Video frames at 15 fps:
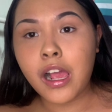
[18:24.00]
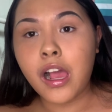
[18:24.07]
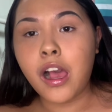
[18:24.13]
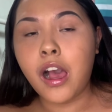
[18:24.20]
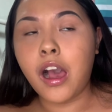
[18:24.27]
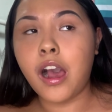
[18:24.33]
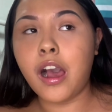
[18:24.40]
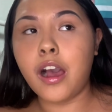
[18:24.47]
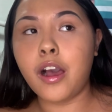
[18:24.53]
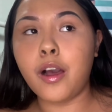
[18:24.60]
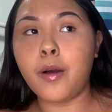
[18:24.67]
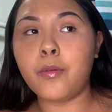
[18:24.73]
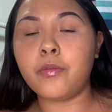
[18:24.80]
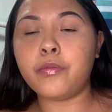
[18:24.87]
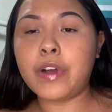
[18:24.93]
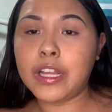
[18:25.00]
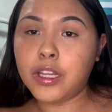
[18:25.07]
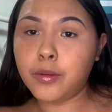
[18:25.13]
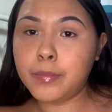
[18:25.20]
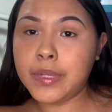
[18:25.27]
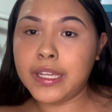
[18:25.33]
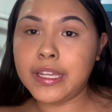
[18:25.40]
Follow
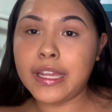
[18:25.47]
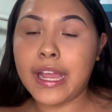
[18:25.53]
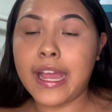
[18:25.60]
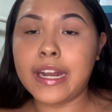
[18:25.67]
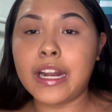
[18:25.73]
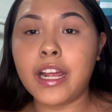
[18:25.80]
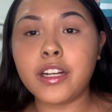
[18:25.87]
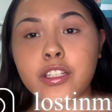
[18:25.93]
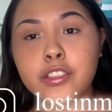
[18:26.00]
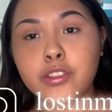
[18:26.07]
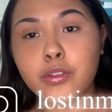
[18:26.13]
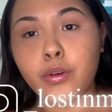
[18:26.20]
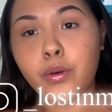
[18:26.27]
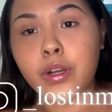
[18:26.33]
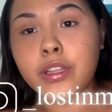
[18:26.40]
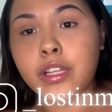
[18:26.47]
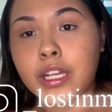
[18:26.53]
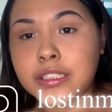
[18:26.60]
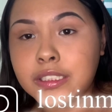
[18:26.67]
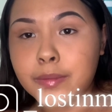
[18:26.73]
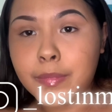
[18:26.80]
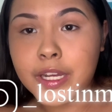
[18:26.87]
me at
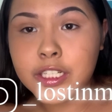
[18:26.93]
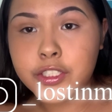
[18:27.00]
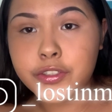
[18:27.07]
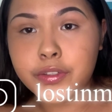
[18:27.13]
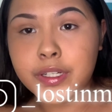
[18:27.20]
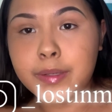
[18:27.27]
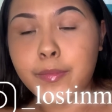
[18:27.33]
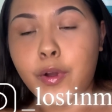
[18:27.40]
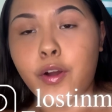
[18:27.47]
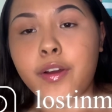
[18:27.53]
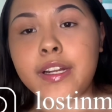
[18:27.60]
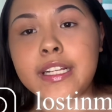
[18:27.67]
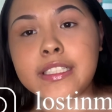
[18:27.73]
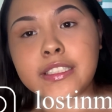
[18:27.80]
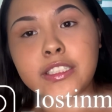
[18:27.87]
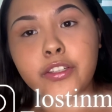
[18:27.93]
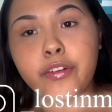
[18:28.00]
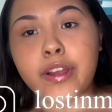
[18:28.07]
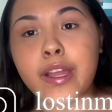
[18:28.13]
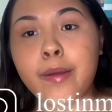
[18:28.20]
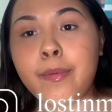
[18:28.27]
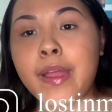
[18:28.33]
_LostInMyDream on
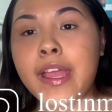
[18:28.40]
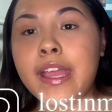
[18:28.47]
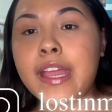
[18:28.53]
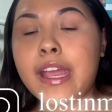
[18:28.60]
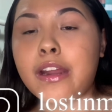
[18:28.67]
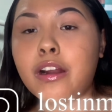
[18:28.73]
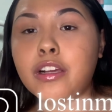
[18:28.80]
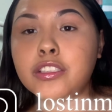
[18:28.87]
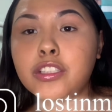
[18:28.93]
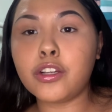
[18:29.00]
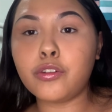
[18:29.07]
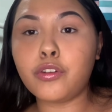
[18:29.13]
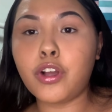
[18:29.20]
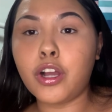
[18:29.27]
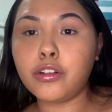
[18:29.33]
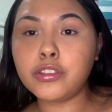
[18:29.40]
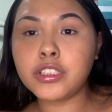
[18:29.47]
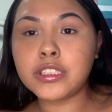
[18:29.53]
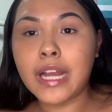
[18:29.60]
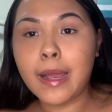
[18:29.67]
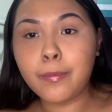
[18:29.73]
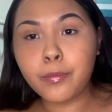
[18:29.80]
Instagram, and also go
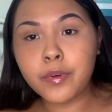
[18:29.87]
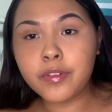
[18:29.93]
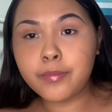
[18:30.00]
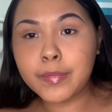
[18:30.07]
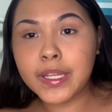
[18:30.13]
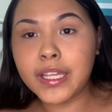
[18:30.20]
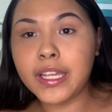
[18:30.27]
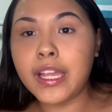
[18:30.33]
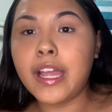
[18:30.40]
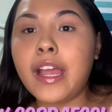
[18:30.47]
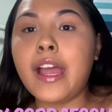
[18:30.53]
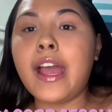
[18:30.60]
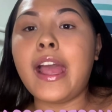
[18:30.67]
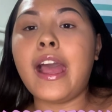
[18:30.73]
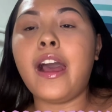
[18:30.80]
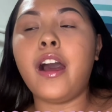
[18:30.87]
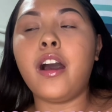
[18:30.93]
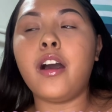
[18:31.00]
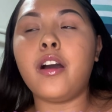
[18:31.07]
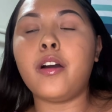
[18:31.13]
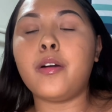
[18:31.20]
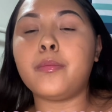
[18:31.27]
shop with me,
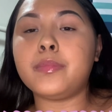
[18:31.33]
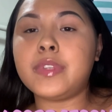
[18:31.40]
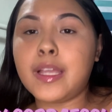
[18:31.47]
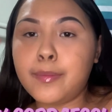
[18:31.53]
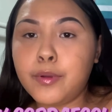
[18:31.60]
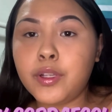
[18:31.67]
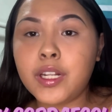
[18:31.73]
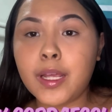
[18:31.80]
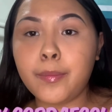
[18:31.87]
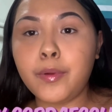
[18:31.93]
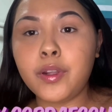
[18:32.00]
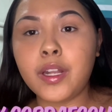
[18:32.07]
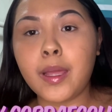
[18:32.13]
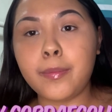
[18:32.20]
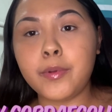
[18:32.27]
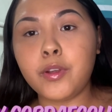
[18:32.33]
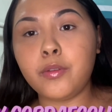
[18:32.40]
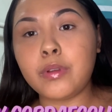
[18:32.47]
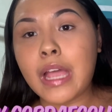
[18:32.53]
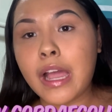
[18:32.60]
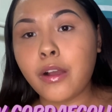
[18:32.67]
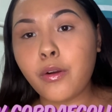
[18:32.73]

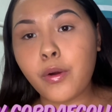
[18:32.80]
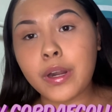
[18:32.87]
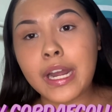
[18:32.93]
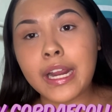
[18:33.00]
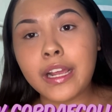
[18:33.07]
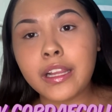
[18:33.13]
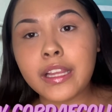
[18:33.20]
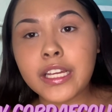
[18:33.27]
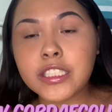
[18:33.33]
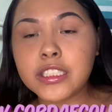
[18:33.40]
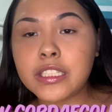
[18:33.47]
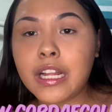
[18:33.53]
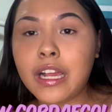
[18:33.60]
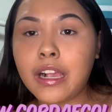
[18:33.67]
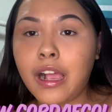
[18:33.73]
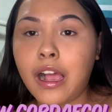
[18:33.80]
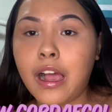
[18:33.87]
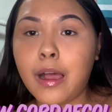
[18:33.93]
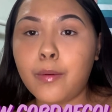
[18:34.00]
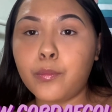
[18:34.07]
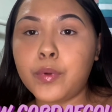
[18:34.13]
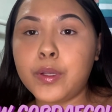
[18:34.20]
www.cordaycollection.com.
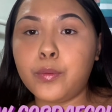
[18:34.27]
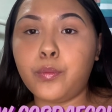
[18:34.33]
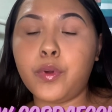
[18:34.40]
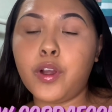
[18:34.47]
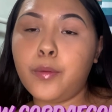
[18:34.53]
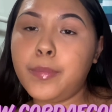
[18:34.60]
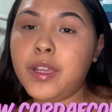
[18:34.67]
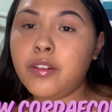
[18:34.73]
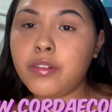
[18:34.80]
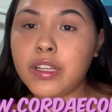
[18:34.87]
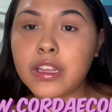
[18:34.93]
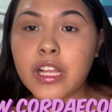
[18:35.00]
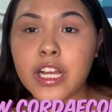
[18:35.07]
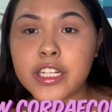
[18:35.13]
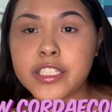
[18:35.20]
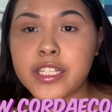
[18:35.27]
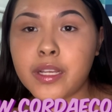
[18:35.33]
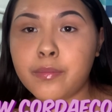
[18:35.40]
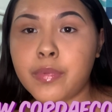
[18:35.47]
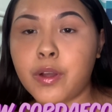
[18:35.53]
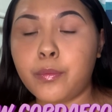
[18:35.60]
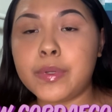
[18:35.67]
We will be relaunching,
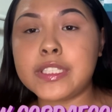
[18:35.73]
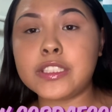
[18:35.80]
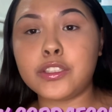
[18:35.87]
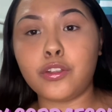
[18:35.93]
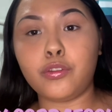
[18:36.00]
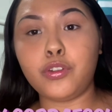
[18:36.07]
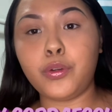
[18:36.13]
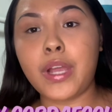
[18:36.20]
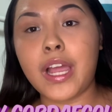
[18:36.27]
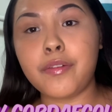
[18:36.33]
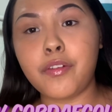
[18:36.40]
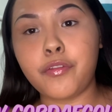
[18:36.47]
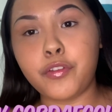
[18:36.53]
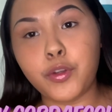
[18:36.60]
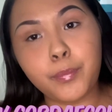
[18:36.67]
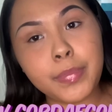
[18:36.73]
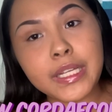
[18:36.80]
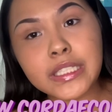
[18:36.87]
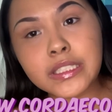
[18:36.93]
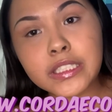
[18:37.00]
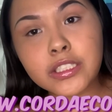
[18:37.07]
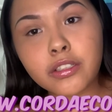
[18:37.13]
but we still do have a few
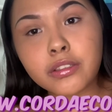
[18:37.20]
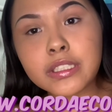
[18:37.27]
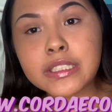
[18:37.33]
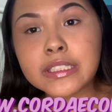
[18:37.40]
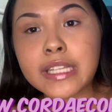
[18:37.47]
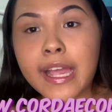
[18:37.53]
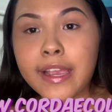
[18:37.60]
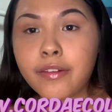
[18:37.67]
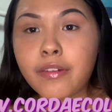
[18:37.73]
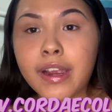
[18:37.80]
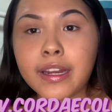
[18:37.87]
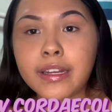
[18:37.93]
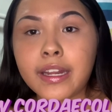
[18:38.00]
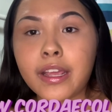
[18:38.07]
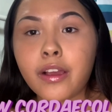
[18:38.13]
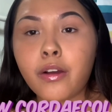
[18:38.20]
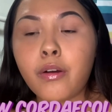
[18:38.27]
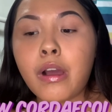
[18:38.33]
pieces on the site right now